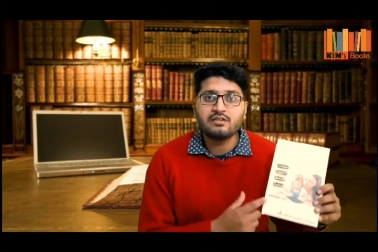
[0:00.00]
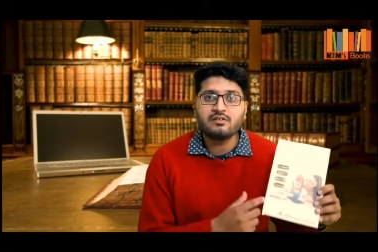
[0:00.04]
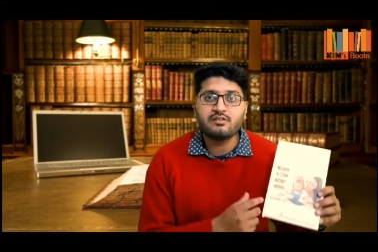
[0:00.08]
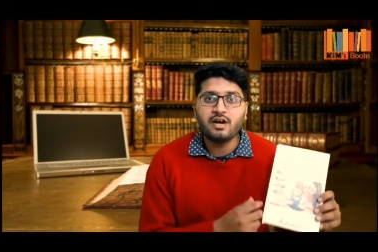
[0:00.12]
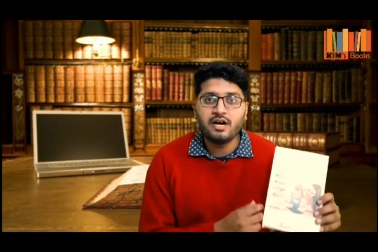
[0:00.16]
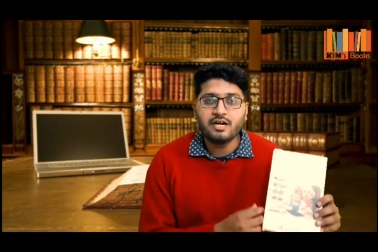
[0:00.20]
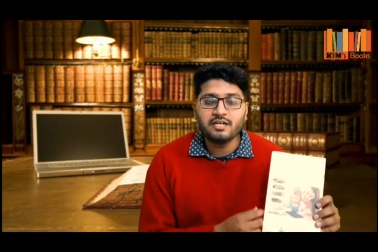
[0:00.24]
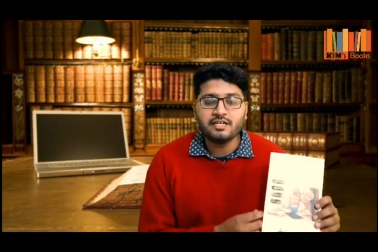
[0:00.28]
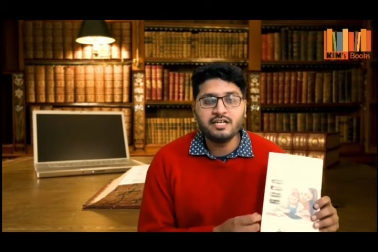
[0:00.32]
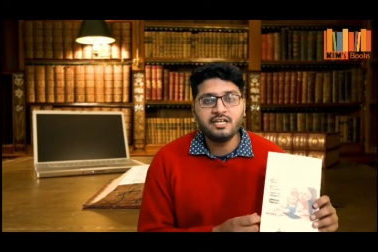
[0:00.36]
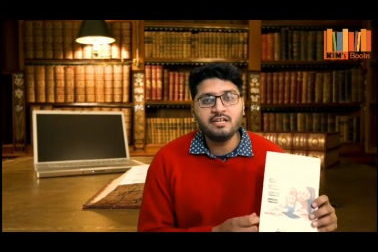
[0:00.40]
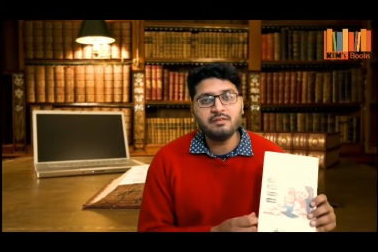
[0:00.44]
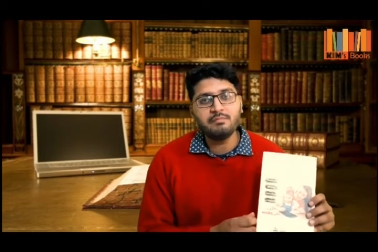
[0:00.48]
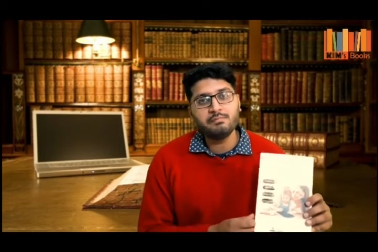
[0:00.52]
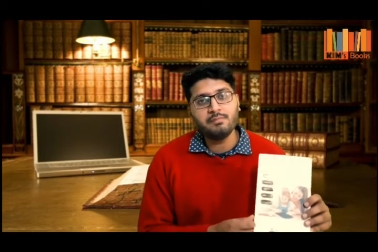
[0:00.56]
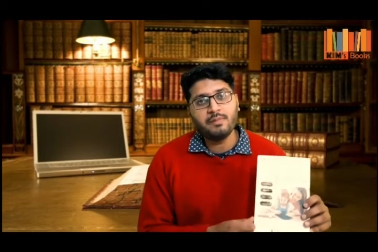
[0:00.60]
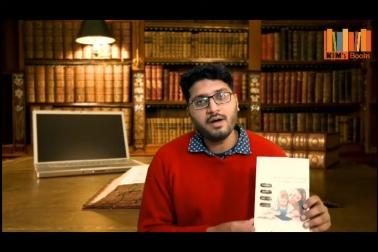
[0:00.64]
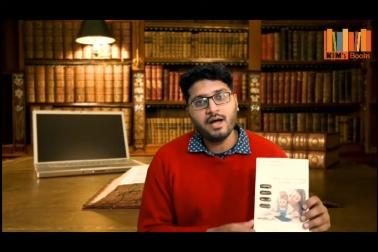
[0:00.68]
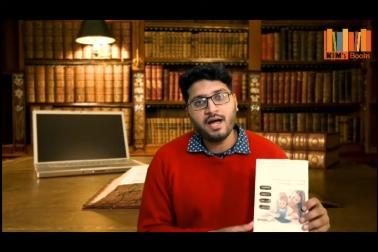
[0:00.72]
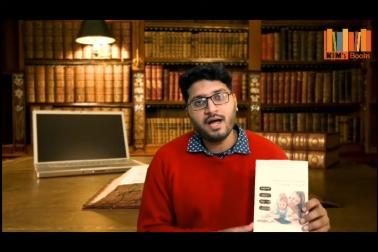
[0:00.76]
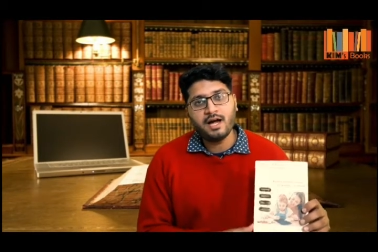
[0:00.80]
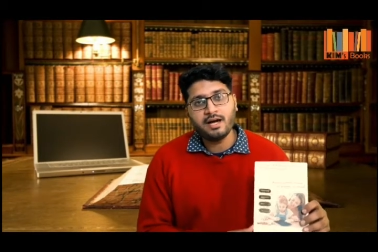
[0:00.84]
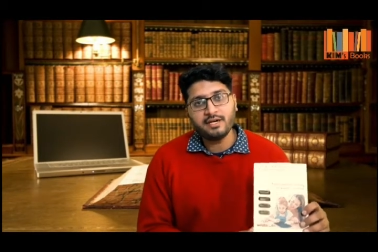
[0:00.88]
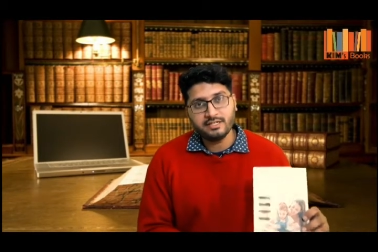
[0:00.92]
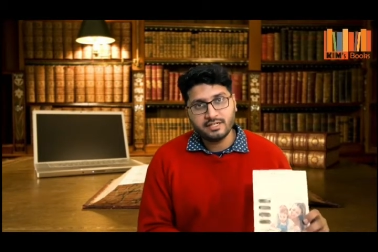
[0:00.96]
writing
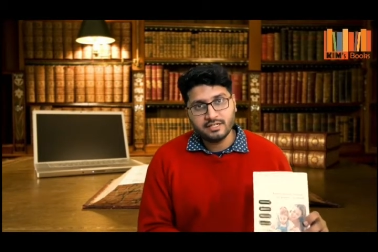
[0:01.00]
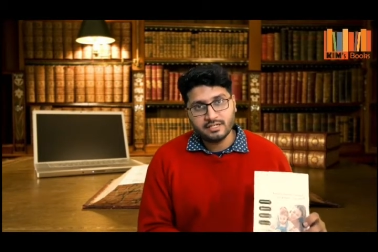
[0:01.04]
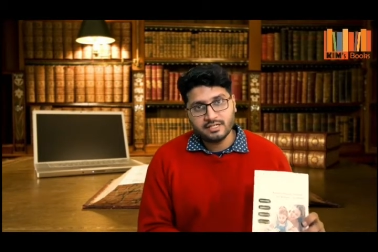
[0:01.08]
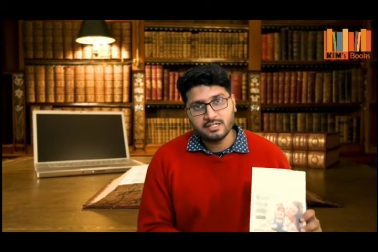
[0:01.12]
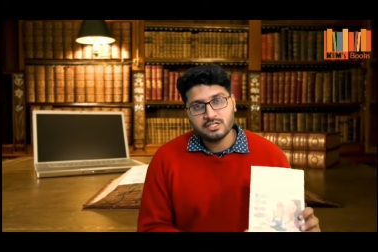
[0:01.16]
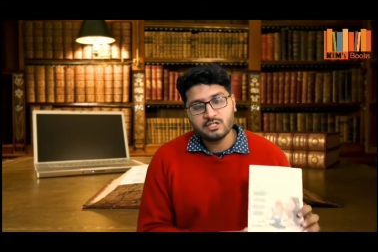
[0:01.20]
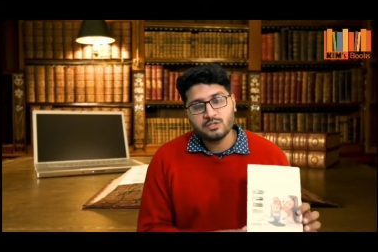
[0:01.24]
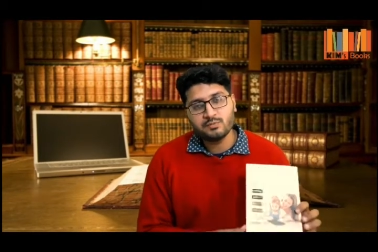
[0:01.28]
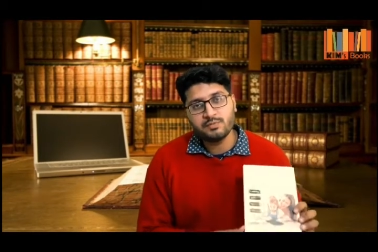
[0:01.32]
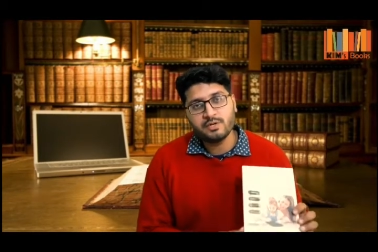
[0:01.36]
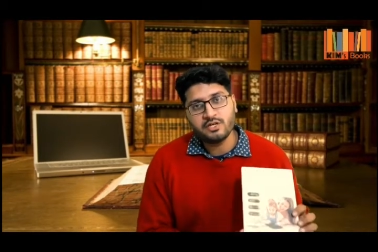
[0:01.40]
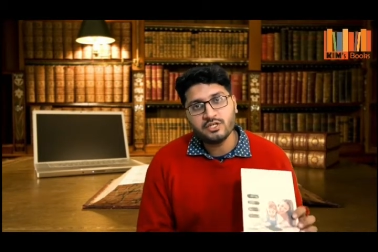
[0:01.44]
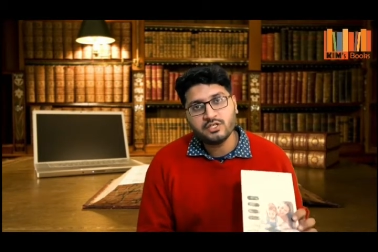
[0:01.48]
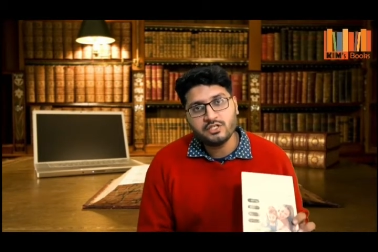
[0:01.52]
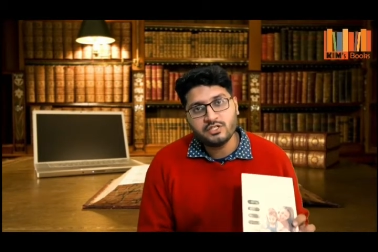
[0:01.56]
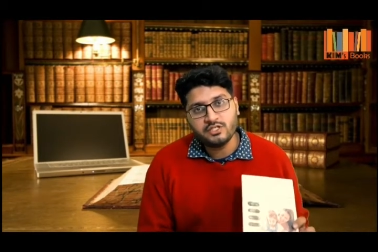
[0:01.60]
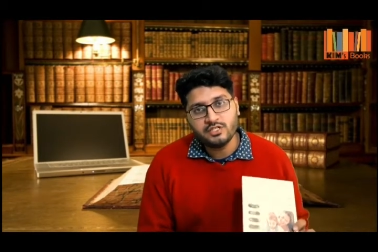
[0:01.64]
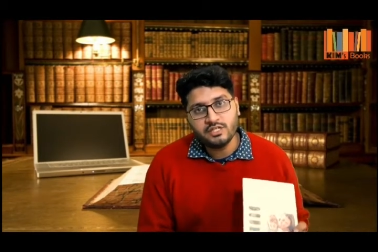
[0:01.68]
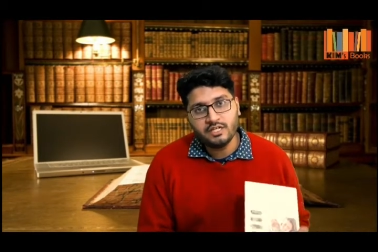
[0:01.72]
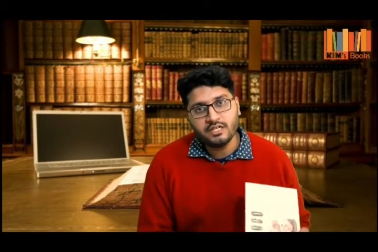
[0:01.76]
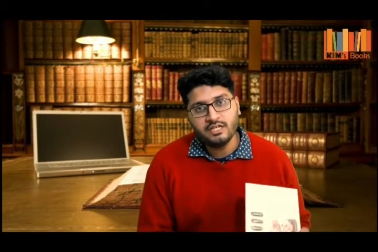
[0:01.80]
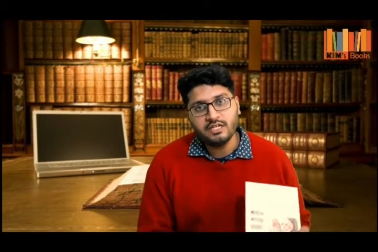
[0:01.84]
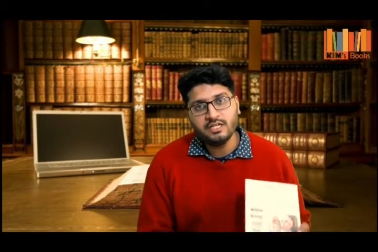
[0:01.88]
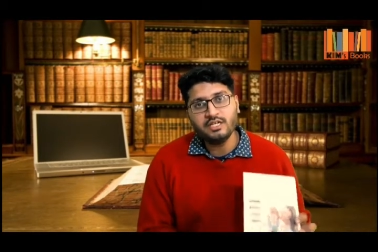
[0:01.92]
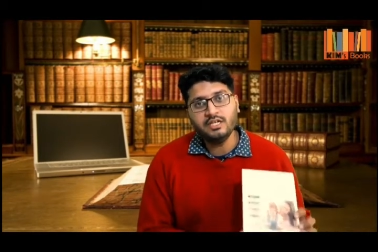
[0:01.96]
pad and it's
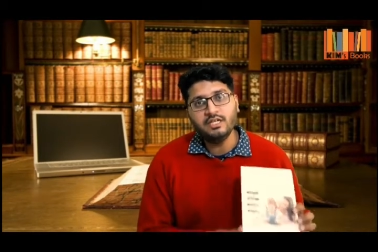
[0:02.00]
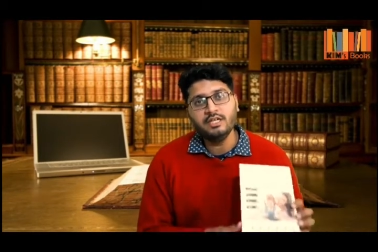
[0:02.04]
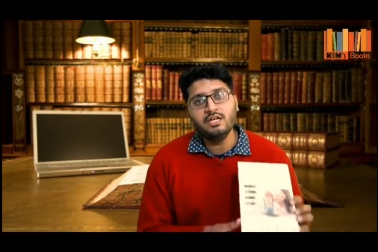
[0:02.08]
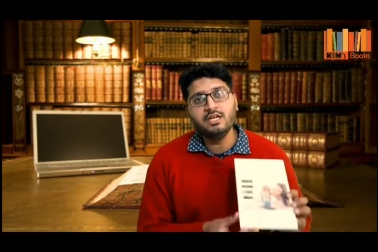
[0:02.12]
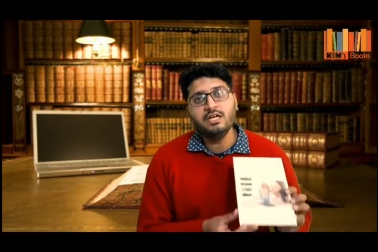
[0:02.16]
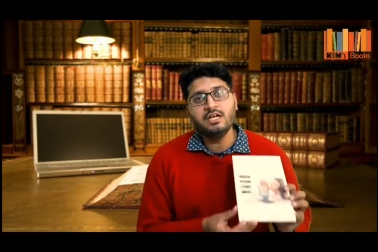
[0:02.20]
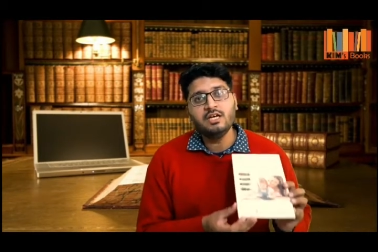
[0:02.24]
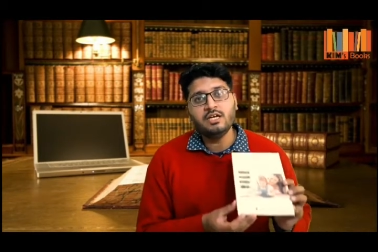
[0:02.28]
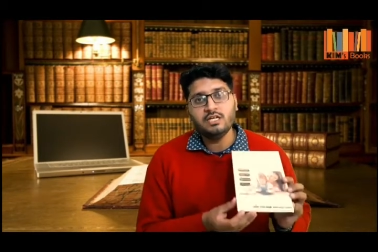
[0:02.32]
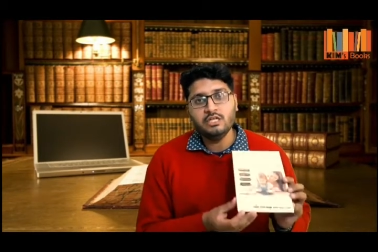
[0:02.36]
specially